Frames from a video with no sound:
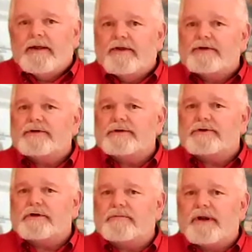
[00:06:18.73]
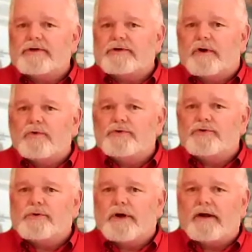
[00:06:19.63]
This sensor can measure
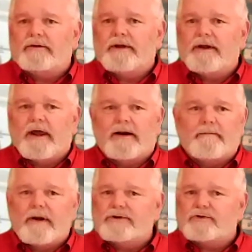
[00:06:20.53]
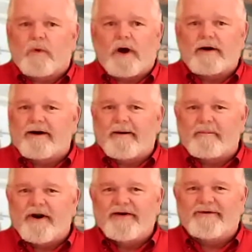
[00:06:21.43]
O2 content at a much wider
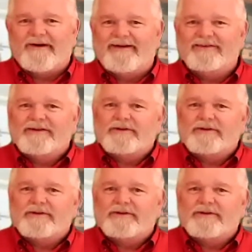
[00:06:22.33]
operating range.